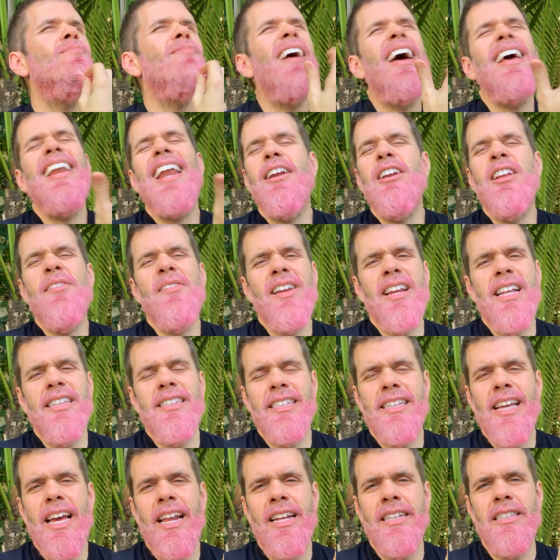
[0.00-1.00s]
And I don't even need
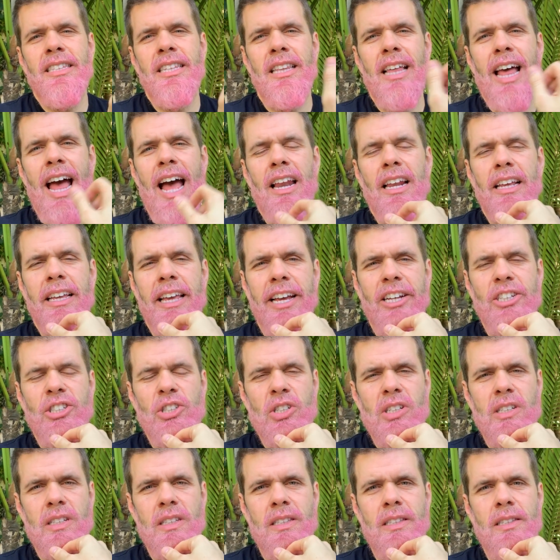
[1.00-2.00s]
to get into the
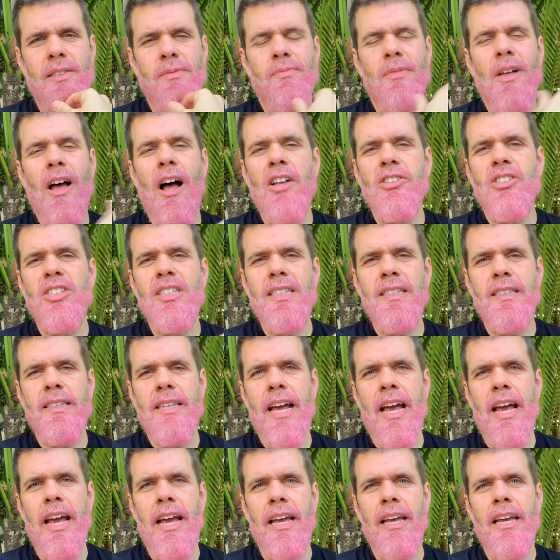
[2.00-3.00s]
allegations. I'll just
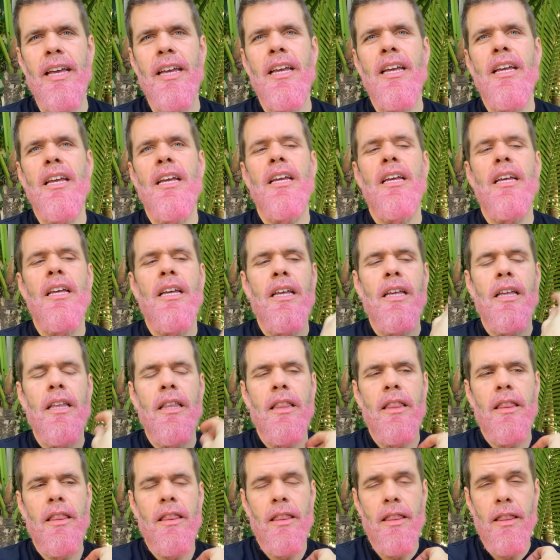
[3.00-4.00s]
say
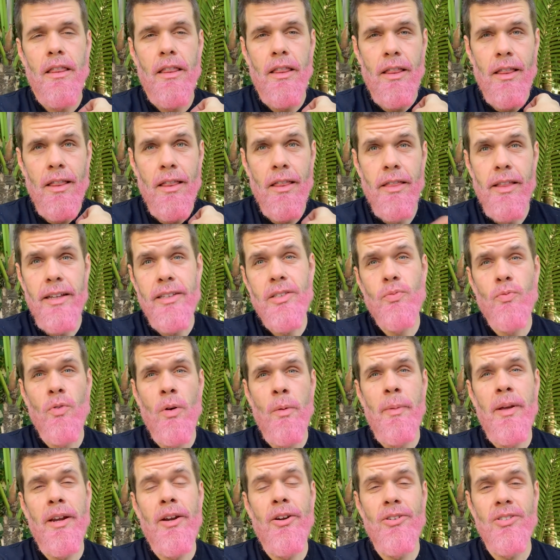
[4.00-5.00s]
this
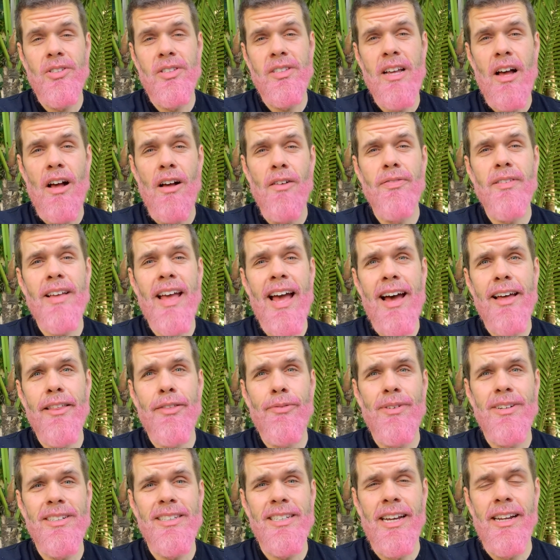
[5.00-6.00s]
woman herself,
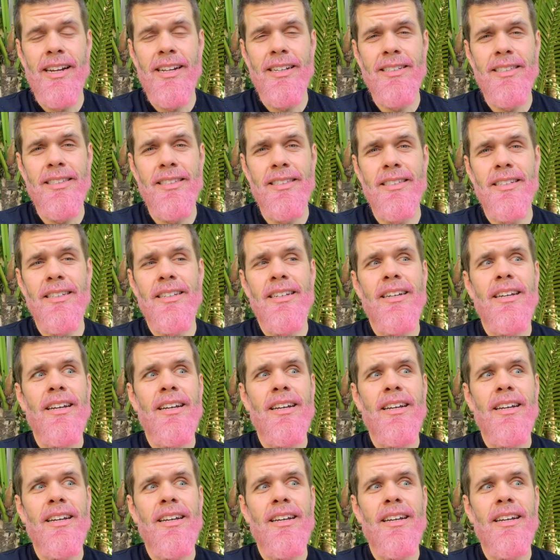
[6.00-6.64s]
Kathryn Dennis,